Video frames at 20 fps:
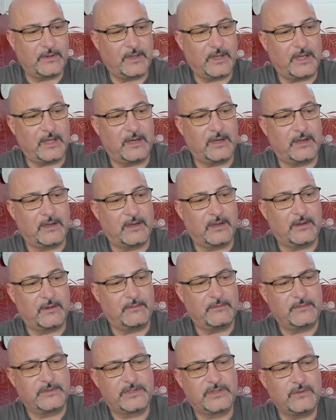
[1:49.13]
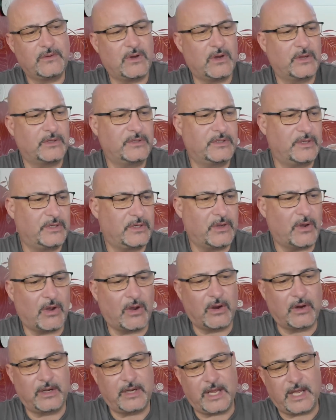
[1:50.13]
a 200 yard